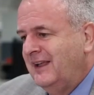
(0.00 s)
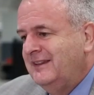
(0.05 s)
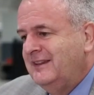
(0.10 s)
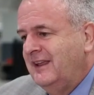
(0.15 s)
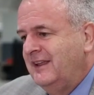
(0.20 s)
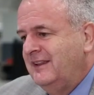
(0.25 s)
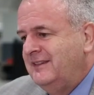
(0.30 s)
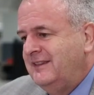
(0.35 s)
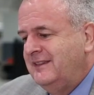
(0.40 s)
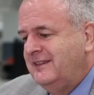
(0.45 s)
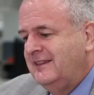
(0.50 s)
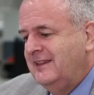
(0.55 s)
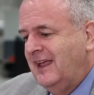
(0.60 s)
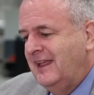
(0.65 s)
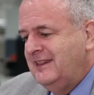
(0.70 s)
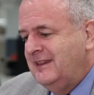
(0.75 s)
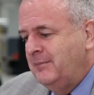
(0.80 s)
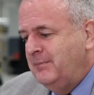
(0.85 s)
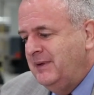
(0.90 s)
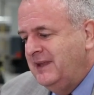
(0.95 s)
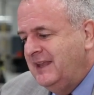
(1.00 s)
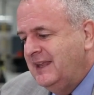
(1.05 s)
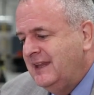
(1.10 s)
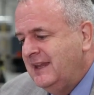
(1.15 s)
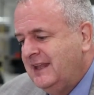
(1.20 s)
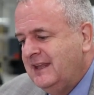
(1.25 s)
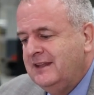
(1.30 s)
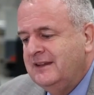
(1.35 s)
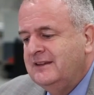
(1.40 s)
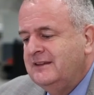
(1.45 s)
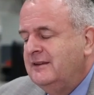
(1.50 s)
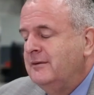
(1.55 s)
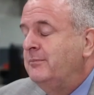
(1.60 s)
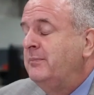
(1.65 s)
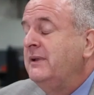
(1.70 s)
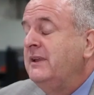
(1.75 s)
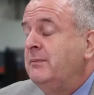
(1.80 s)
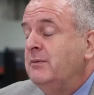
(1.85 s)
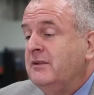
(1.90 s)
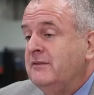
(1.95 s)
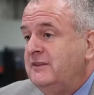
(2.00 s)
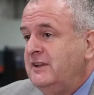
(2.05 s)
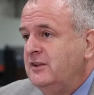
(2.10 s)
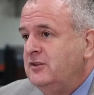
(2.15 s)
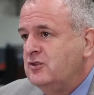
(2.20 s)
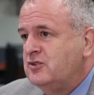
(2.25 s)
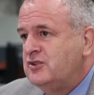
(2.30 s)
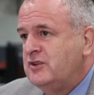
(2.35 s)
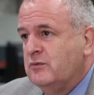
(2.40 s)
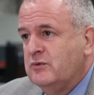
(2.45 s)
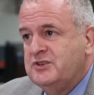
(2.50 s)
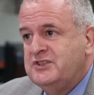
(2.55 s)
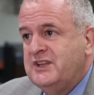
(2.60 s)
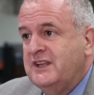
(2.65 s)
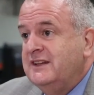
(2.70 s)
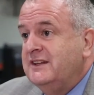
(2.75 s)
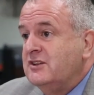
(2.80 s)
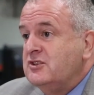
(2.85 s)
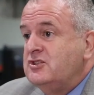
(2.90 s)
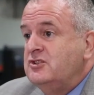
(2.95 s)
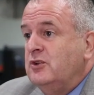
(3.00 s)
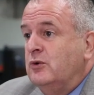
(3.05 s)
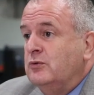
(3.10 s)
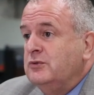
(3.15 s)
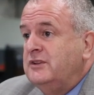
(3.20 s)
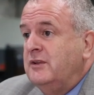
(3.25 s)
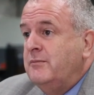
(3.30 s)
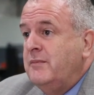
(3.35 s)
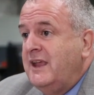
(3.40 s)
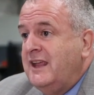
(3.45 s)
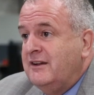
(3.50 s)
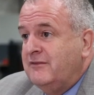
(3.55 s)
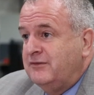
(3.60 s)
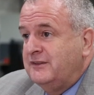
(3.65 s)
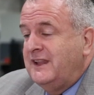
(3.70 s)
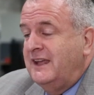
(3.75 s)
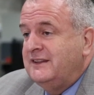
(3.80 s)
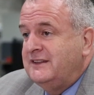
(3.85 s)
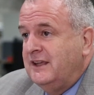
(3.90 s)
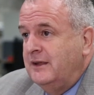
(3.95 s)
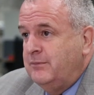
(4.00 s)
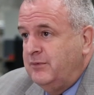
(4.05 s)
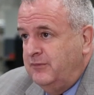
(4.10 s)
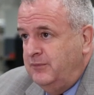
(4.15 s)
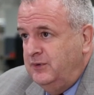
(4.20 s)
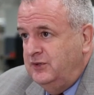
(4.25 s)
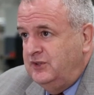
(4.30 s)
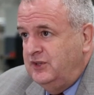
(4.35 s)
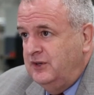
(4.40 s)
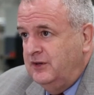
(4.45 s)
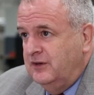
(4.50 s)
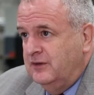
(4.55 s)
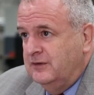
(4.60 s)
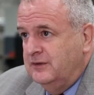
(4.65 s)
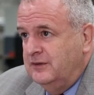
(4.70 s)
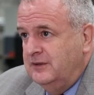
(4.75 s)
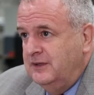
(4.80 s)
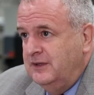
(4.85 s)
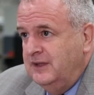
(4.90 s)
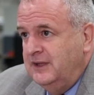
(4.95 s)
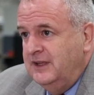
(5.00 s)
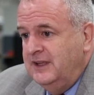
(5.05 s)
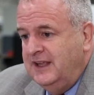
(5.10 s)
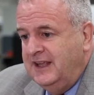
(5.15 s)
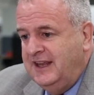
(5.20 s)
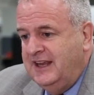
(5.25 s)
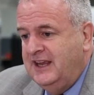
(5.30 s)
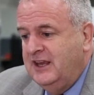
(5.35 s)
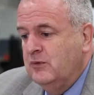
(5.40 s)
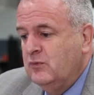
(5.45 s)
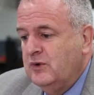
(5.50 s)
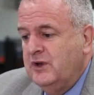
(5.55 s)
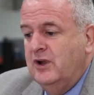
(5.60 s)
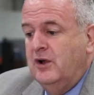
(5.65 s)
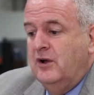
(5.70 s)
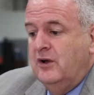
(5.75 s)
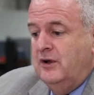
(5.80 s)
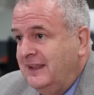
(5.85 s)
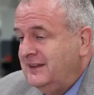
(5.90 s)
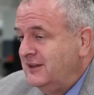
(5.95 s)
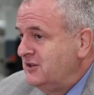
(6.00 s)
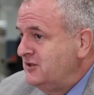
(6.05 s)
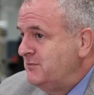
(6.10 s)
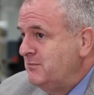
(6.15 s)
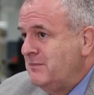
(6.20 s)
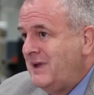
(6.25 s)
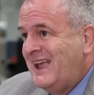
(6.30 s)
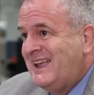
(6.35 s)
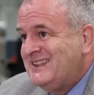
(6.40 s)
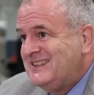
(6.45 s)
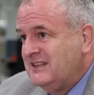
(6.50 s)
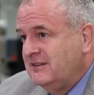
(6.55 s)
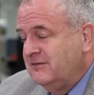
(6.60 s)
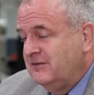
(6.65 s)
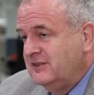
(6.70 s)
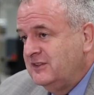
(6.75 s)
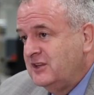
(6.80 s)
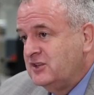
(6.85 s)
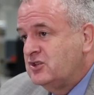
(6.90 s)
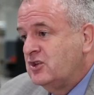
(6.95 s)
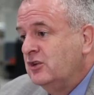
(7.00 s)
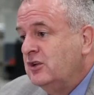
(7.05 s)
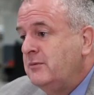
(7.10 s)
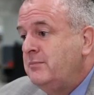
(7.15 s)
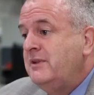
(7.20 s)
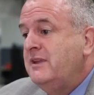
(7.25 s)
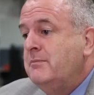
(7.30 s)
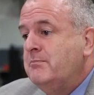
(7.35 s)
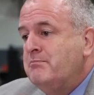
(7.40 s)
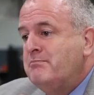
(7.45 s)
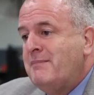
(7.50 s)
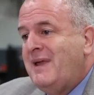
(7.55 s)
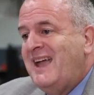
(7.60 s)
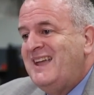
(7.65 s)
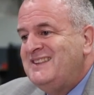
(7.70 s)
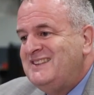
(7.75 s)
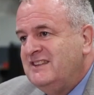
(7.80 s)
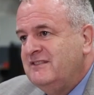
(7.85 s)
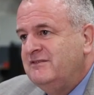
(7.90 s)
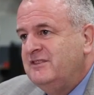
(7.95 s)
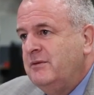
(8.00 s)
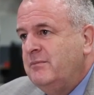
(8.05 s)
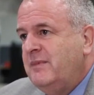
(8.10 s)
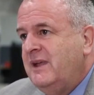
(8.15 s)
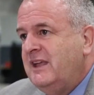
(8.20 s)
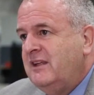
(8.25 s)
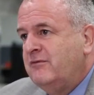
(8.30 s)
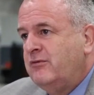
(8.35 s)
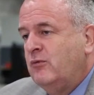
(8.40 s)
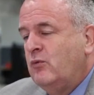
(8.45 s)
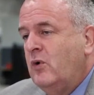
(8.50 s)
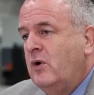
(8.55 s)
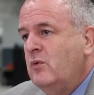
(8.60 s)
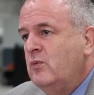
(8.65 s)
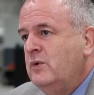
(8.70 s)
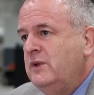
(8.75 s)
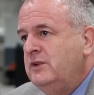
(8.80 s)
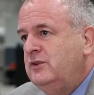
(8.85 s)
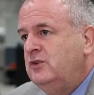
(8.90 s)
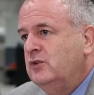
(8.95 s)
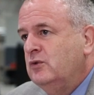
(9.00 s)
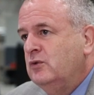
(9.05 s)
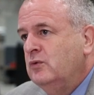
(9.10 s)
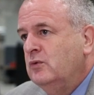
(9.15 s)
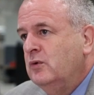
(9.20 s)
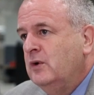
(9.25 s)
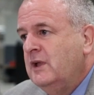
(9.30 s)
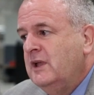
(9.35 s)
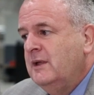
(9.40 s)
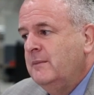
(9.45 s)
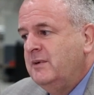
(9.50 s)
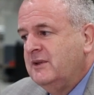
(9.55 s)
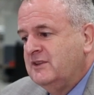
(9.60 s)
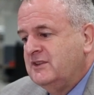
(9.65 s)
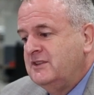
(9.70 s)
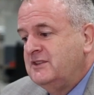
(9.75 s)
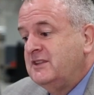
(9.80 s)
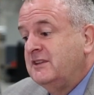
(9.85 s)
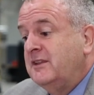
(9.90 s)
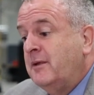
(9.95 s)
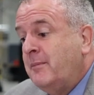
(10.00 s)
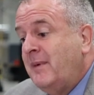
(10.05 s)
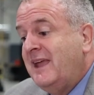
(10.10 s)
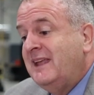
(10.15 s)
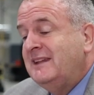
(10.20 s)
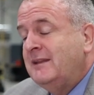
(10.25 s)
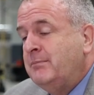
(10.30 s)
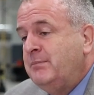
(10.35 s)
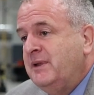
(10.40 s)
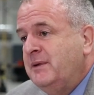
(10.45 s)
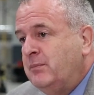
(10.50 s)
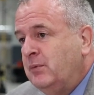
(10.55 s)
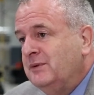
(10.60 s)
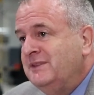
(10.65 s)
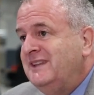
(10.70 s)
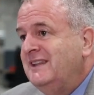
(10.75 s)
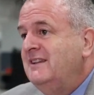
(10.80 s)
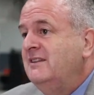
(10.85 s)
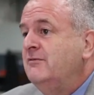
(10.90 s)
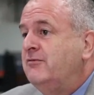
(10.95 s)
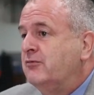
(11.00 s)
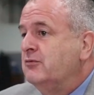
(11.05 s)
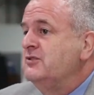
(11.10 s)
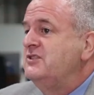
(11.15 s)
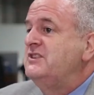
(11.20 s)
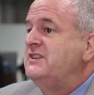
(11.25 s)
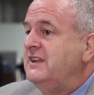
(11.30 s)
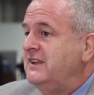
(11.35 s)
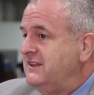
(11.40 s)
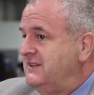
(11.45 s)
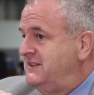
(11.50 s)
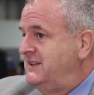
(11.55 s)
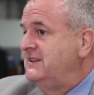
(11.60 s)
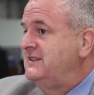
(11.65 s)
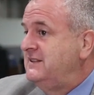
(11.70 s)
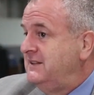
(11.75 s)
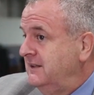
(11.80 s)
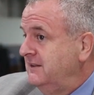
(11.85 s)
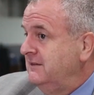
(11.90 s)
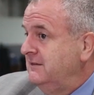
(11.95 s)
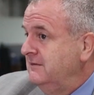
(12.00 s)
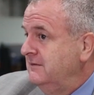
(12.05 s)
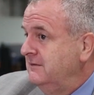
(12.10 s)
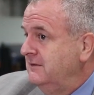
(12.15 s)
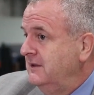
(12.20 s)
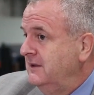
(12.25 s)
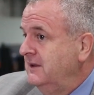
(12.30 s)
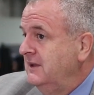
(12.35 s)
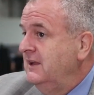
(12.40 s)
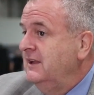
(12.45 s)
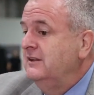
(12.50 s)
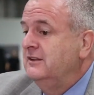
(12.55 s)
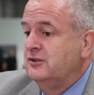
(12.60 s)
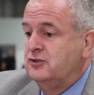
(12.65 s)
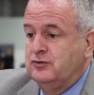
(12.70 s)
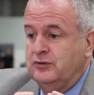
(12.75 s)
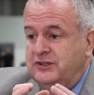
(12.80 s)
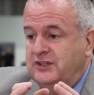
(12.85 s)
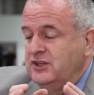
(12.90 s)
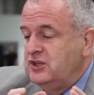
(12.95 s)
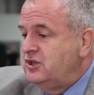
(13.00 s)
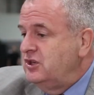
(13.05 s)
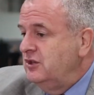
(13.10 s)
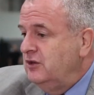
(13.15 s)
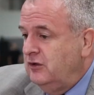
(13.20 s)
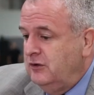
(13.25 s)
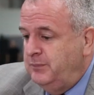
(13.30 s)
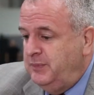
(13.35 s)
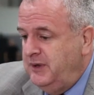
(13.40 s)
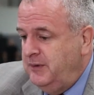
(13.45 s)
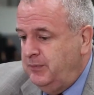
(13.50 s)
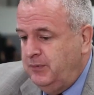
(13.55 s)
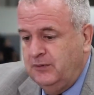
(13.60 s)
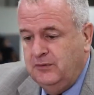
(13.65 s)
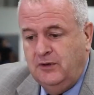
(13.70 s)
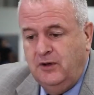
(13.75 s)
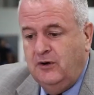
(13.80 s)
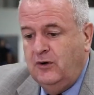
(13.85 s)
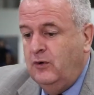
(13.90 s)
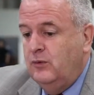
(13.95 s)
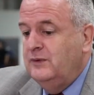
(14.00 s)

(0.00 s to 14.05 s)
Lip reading: at the beginning, the people of the industry were saying there's no demand for that type of material. And here we are, and there's going to be massive demand for what we do, because it's a demand that people didn't foresee existed. The traditional people are